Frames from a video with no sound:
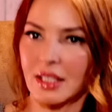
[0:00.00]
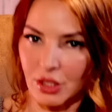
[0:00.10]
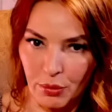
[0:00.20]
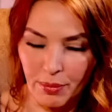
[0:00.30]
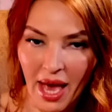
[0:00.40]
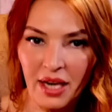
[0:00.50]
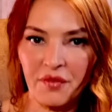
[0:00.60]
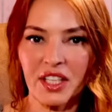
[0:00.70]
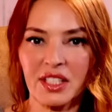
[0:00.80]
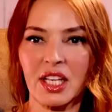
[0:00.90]
You
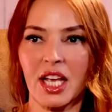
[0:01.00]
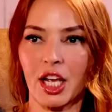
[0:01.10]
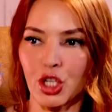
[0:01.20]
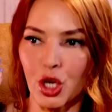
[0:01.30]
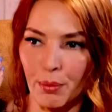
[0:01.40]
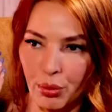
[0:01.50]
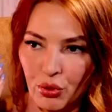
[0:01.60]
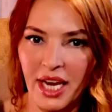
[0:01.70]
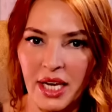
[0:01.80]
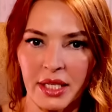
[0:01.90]
manifest it, and your
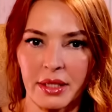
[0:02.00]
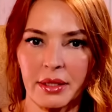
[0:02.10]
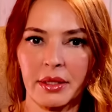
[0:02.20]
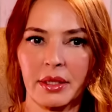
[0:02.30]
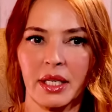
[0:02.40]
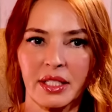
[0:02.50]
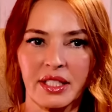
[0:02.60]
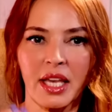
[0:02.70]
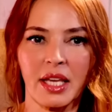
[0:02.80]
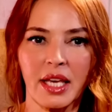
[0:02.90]
brain is
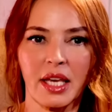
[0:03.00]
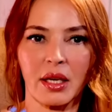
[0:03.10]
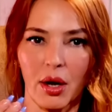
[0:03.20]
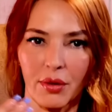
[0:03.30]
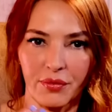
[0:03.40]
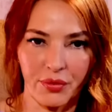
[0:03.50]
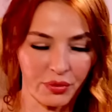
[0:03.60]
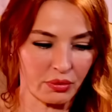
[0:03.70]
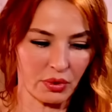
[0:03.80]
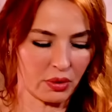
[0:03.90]
thinking of
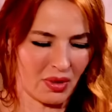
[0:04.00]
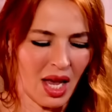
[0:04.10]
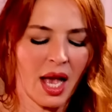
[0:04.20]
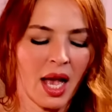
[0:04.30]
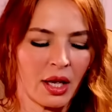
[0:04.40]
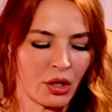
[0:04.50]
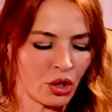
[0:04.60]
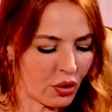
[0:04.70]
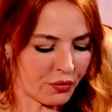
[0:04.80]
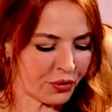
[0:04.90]

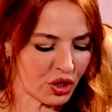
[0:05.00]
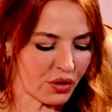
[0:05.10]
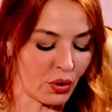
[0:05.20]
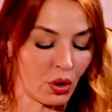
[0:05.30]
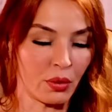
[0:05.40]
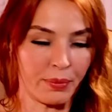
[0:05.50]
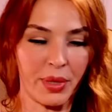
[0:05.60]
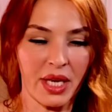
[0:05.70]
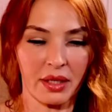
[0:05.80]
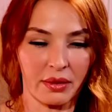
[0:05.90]
you, first of all,
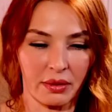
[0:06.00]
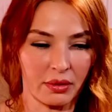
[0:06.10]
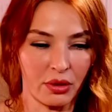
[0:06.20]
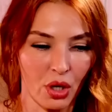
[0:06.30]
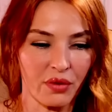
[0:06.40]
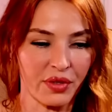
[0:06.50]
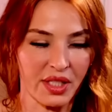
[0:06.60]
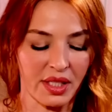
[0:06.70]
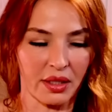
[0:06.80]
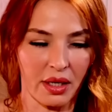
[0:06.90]
being
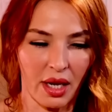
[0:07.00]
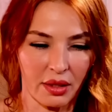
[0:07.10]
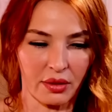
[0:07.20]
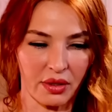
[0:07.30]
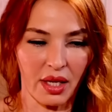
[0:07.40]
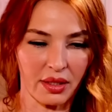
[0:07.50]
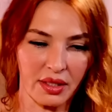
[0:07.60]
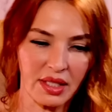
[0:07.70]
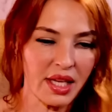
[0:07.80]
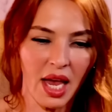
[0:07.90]
nervous and
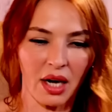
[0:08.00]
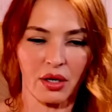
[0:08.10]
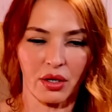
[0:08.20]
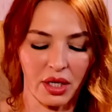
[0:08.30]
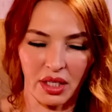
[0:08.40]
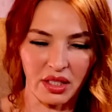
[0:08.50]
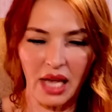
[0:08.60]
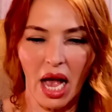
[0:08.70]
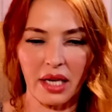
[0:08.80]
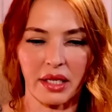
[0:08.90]
scared and
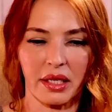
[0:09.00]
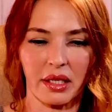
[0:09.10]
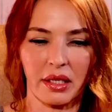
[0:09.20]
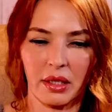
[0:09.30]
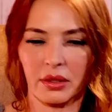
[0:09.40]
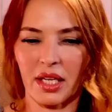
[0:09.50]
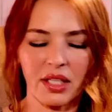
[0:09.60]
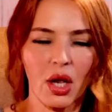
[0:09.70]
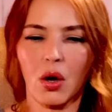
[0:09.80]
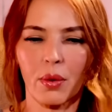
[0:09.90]
anxiety. They
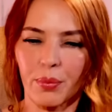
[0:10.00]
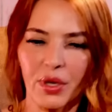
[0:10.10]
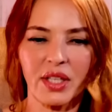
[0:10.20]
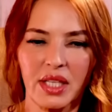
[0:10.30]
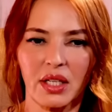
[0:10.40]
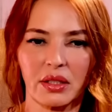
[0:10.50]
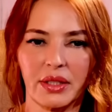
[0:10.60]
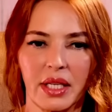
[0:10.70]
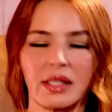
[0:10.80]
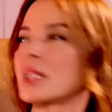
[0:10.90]
say, oh, it brings
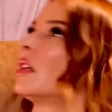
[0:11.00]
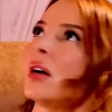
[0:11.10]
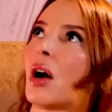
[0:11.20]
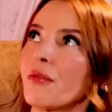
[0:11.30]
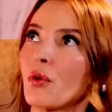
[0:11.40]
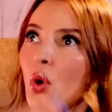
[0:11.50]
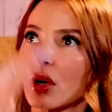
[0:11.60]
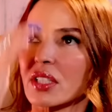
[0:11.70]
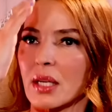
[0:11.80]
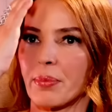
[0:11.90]
illness. Of
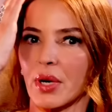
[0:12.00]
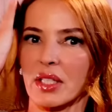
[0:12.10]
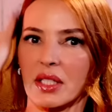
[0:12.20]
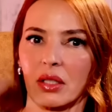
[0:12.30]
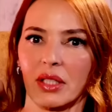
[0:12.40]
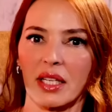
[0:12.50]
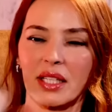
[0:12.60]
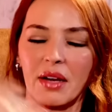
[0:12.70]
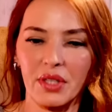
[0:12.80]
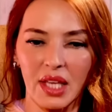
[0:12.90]
course it brings illness.
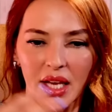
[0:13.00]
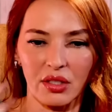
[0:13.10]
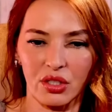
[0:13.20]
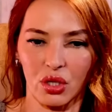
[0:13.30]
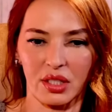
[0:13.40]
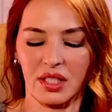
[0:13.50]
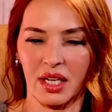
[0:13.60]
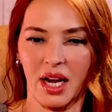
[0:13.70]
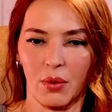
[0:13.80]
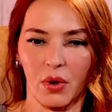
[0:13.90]
Everything else starts to not